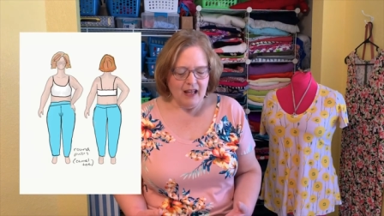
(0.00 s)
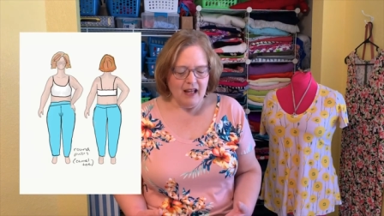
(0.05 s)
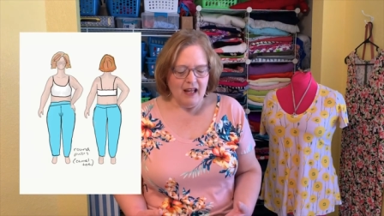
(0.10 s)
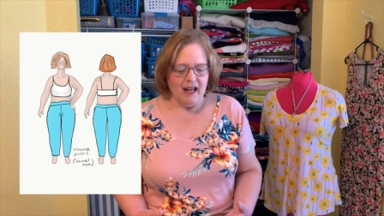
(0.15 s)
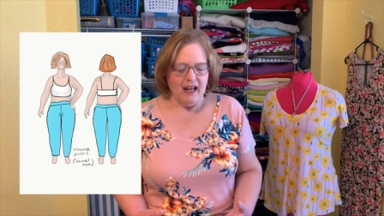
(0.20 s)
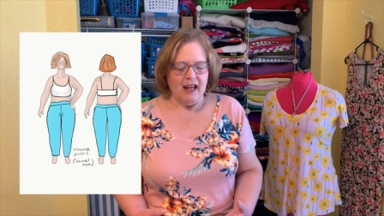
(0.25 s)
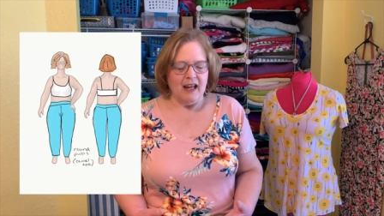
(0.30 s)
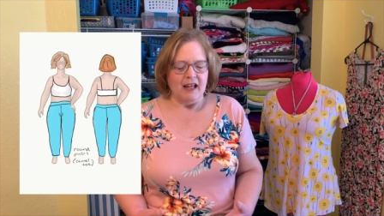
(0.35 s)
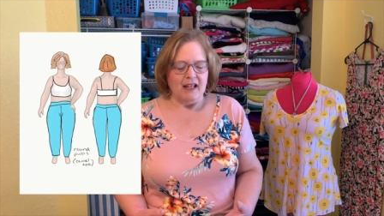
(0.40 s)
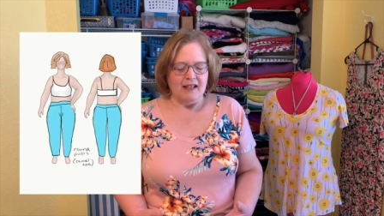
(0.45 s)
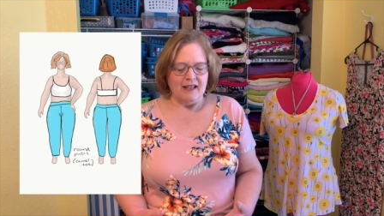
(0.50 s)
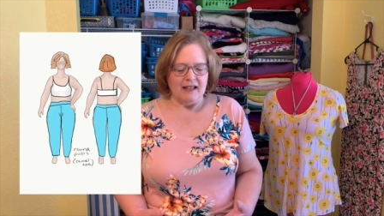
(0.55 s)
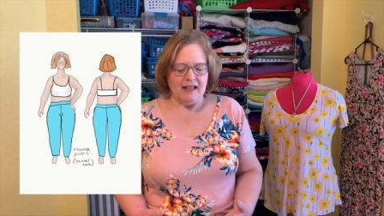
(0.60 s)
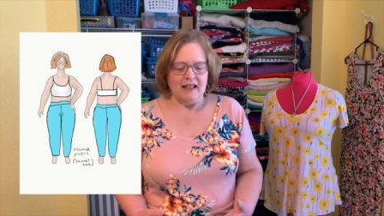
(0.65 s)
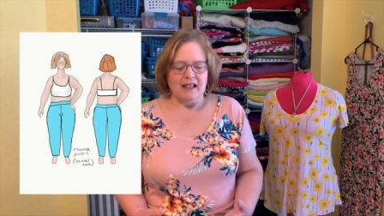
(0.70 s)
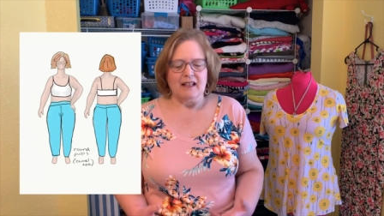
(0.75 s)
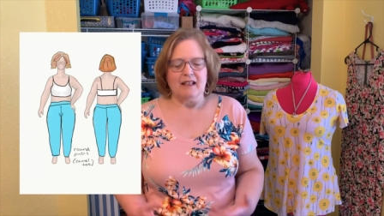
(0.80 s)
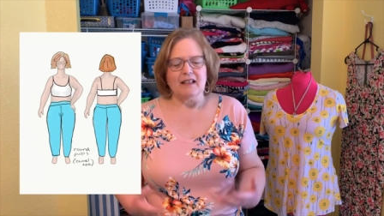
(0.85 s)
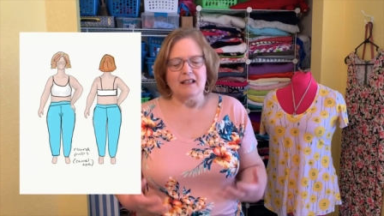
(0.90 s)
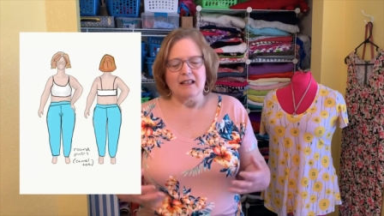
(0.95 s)
It is
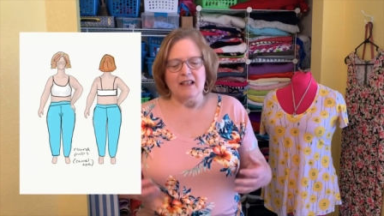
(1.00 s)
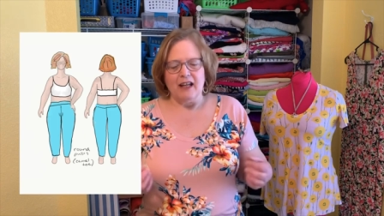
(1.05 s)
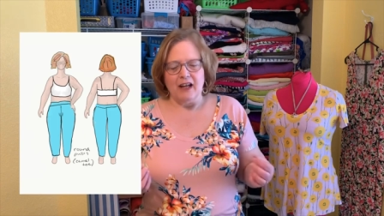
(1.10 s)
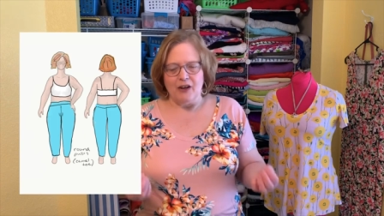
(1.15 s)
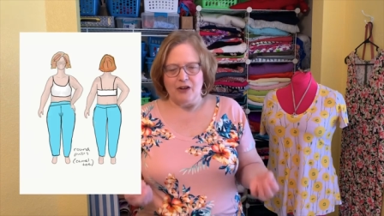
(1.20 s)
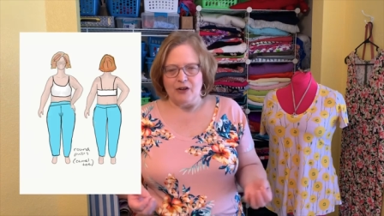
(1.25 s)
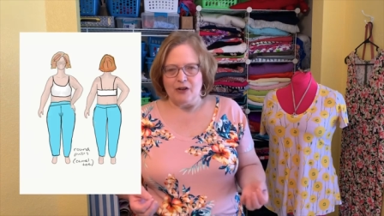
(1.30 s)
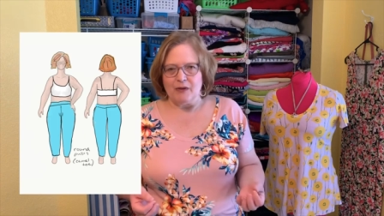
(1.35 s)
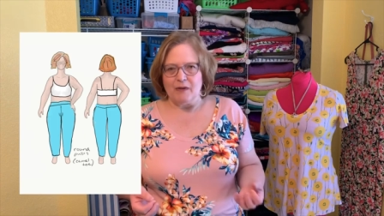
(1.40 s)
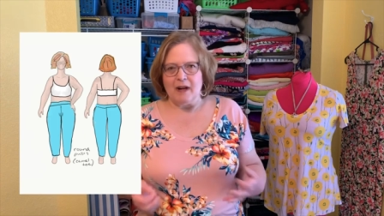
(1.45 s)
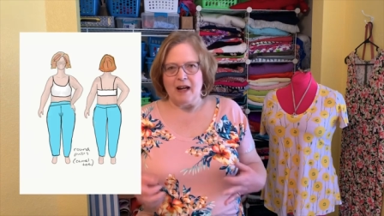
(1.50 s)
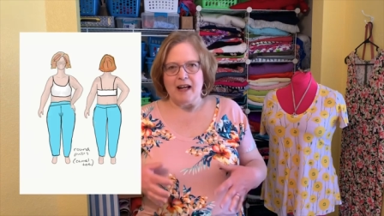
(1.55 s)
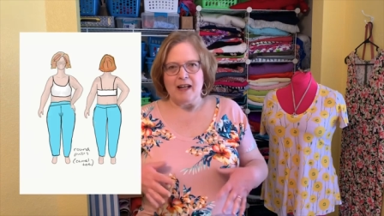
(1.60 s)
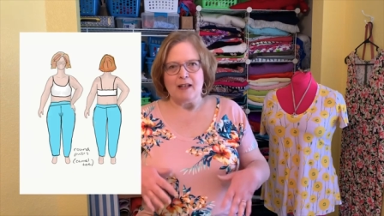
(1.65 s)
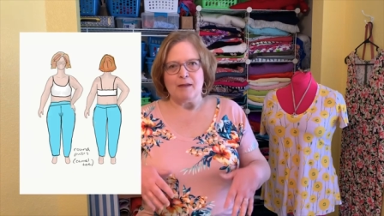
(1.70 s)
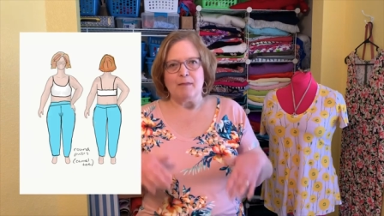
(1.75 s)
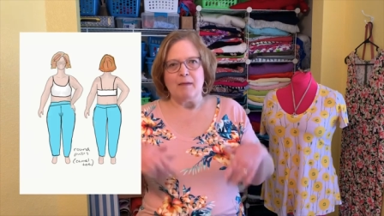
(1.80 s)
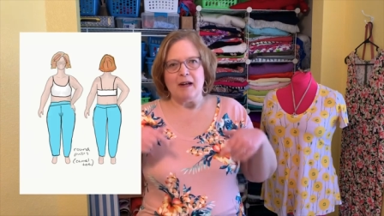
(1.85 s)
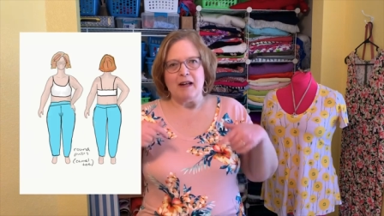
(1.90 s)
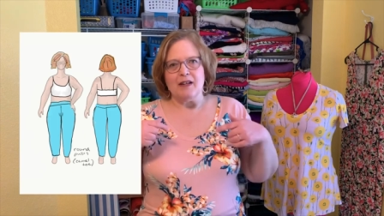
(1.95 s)

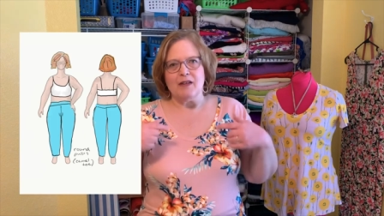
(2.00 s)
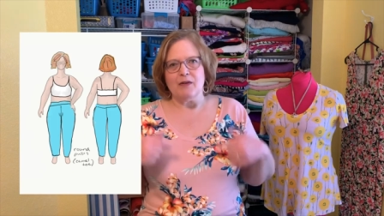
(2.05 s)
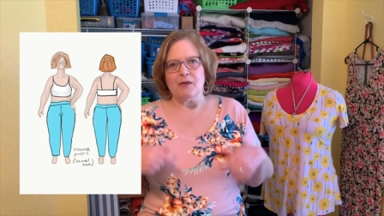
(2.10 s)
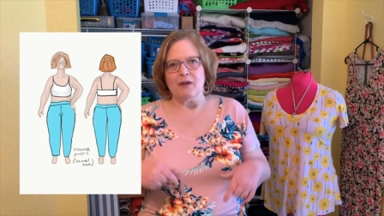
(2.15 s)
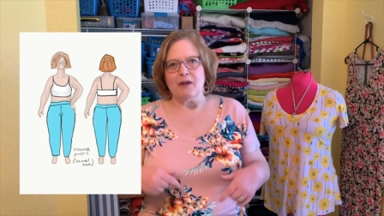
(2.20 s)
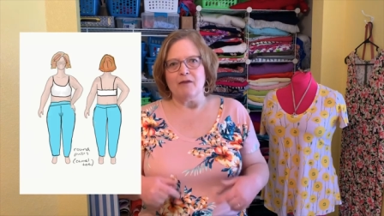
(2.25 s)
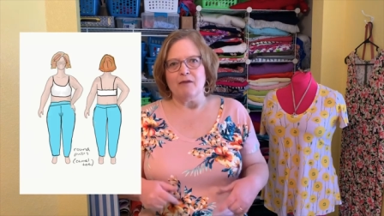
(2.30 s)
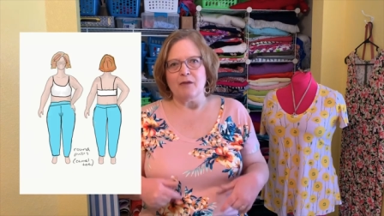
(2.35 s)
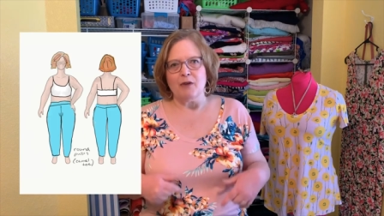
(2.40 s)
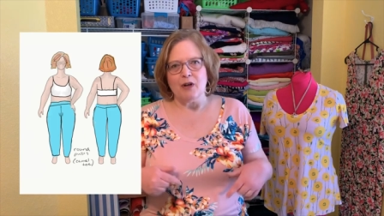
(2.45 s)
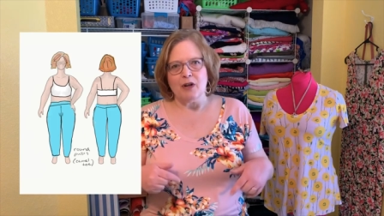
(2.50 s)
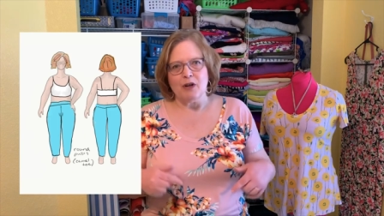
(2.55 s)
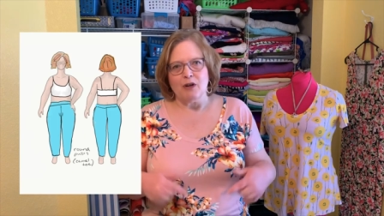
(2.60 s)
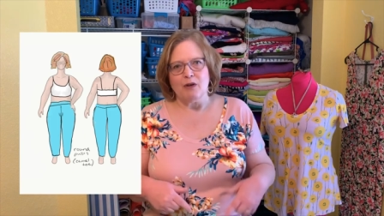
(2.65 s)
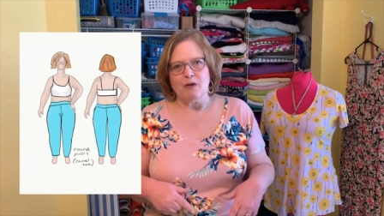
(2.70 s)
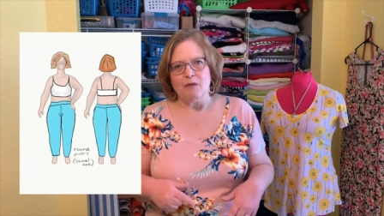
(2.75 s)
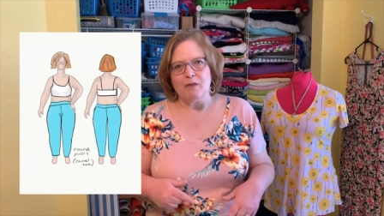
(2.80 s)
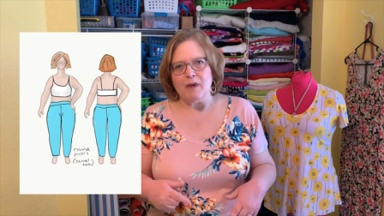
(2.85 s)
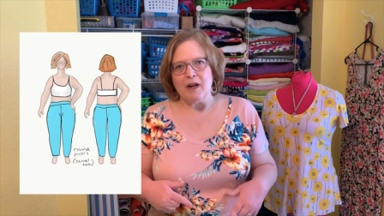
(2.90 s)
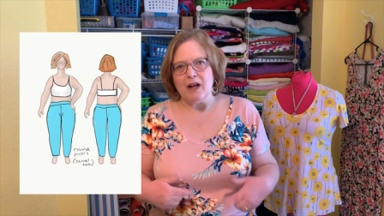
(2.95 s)
characterized by sort of
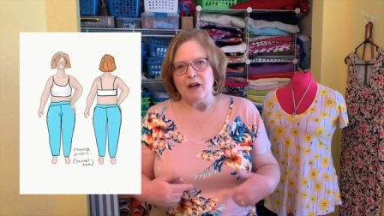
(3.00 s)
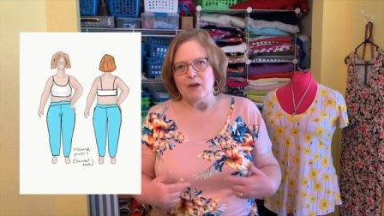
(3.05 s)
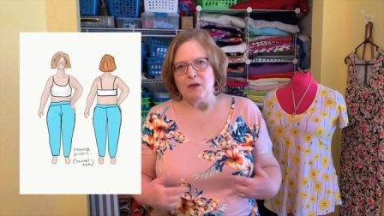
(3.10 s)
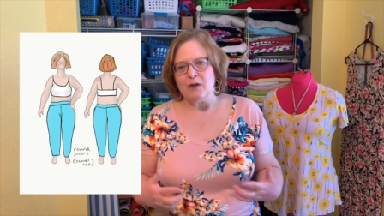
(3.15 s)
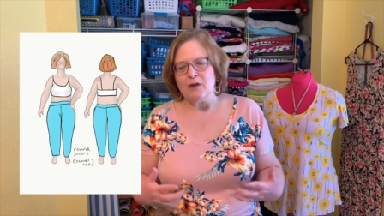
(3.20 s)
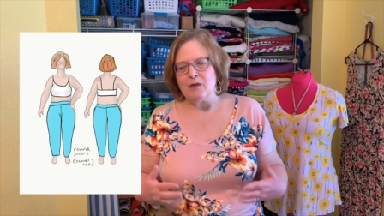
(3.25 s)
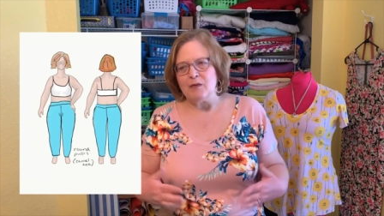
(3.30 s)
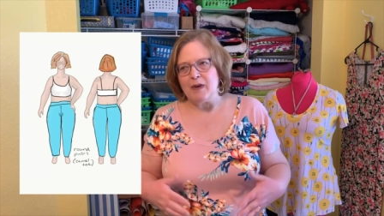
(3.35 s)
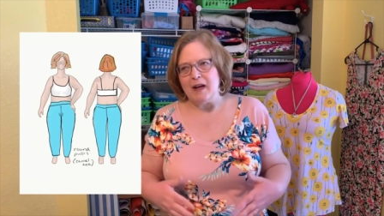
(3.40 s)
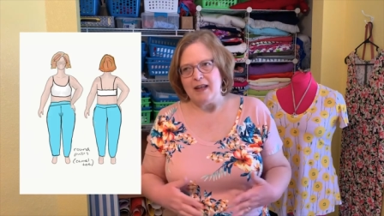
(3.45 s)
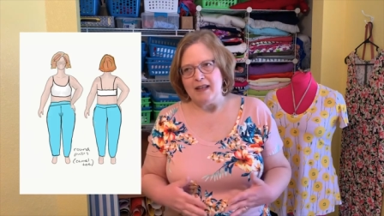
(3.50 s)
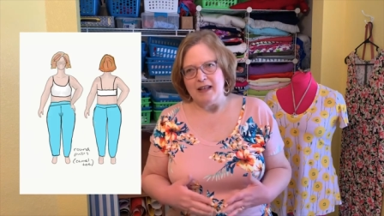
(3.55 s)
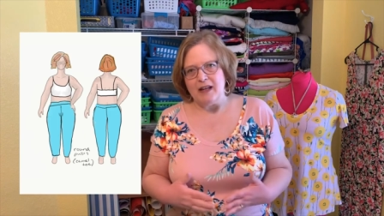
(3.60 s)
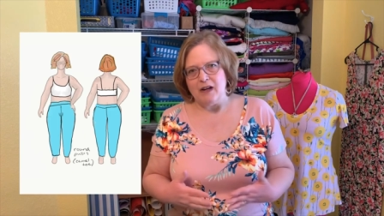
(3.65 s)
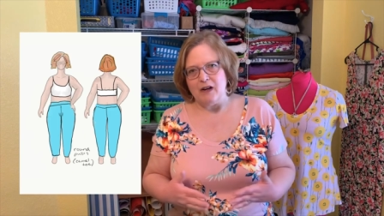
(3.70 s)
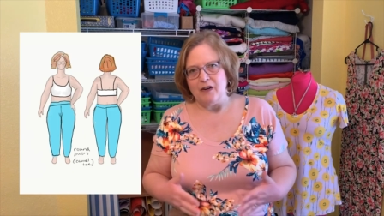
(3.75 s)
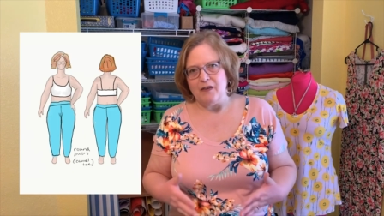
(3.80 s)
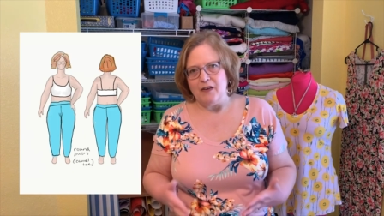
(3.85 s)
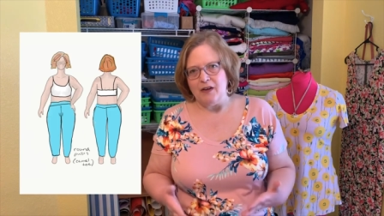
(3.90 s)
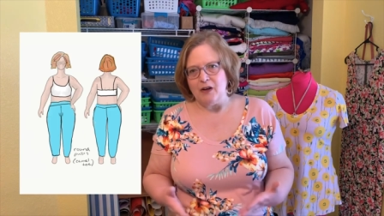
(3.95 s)
vertical wrinkles right
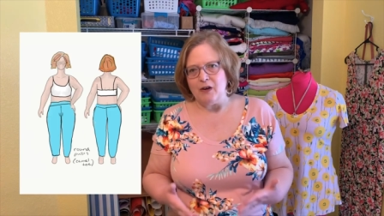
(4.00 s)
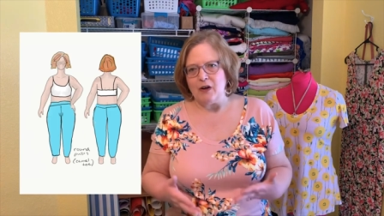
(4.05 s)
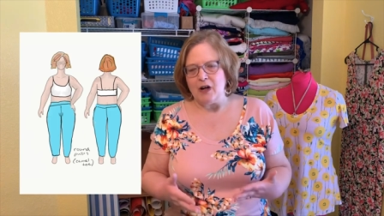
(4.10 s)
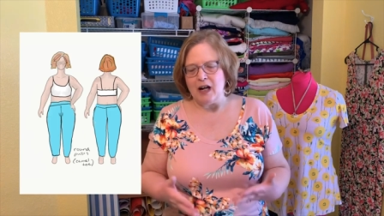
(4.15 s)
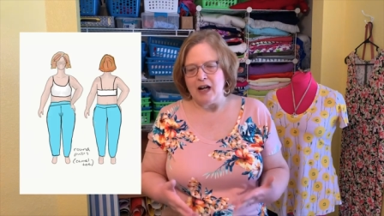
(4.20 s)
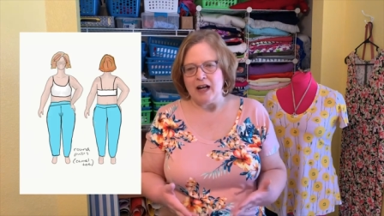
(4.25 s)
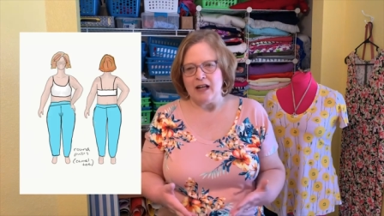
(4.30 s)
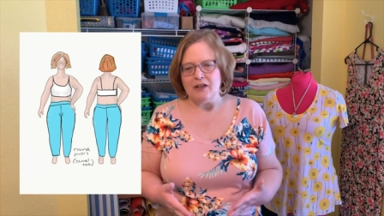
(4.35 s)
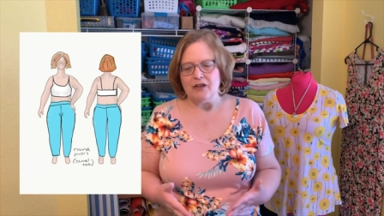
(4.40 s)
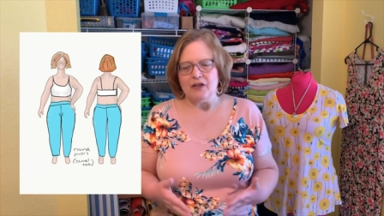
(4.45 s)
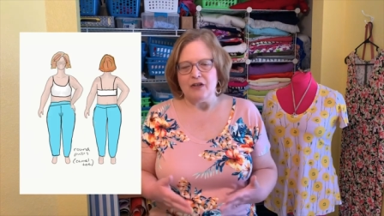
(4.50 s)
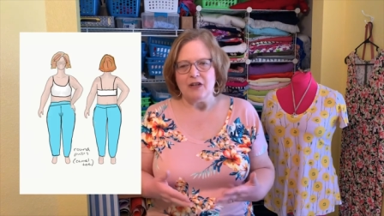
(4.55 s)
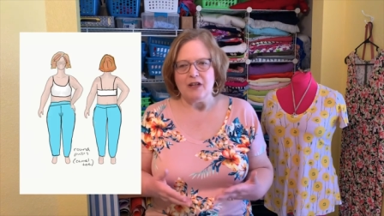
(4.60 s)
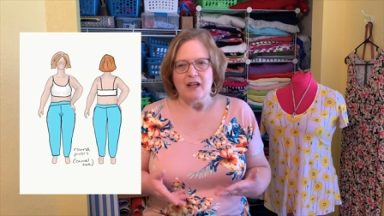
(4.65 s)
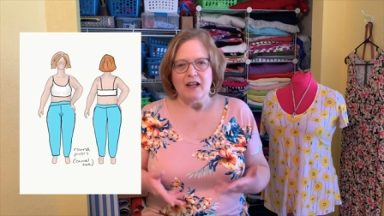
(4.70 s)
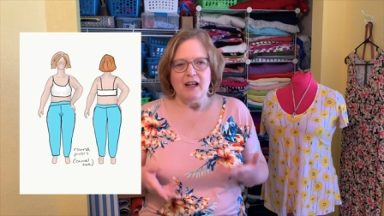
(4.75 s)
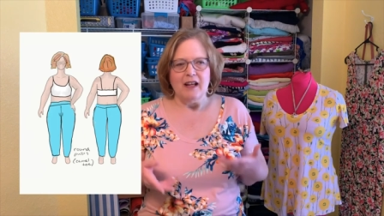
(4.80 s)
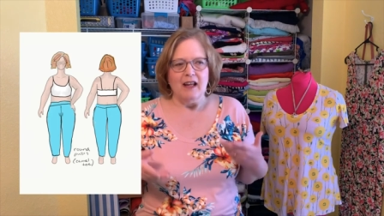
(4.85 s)
there at the crotch,